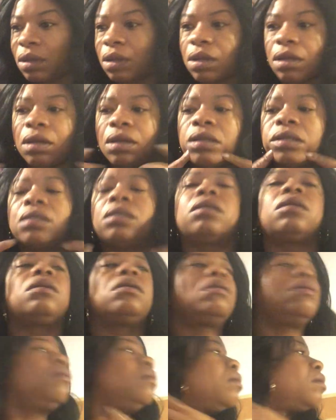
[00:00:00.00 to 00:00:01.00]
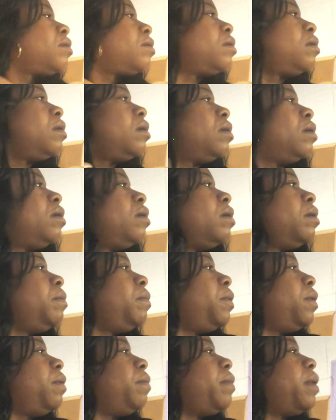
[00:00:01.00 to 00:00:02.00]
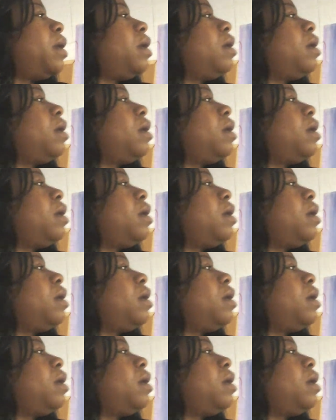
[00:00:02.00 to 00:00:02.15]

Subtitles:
I need to put my